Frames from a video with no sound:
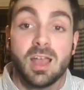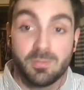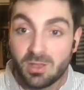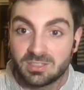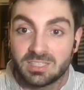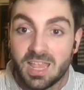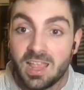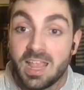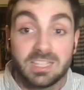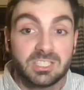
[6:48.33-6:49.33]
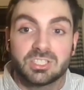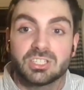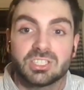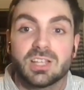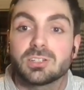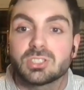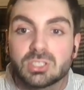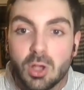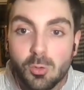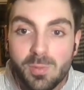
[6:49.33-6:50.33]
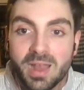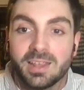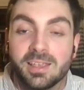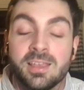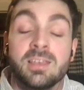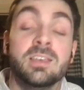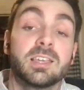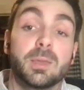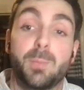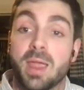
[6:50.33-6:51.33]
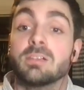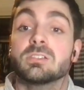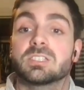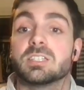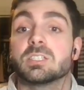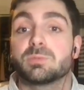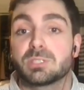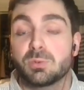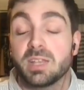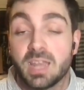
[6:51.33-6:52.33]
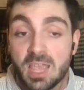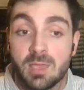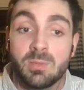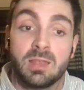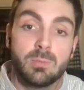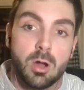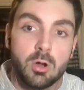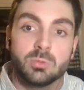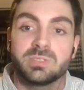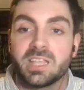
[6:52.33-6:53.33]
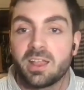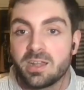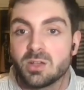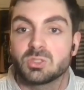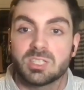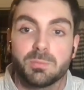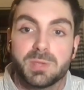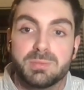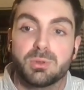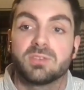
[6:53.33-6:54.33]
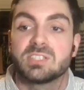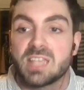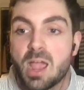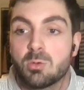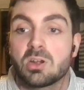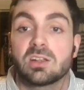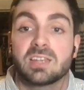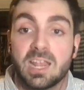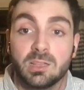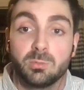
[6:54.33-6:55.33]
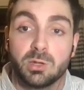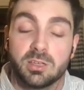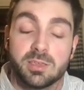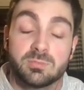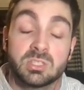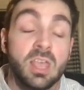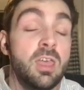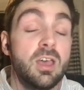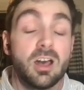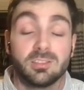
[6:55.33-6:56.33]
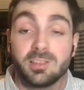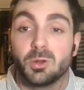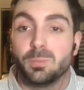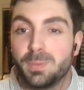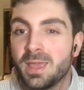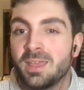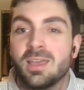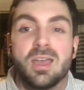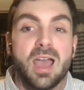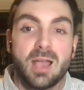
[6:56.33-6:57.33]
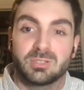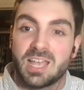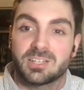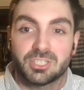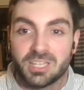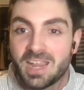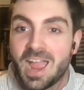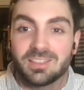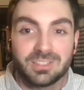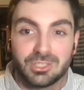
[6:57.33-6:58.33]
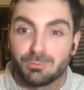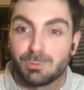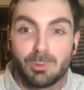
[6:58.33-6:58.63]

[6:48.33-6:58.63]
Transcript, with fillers: I'm not saying it's just there are so many comparisons between him and Mahomes. And I know some people have soured on Caleb Williams a little bit. I was actually at the Super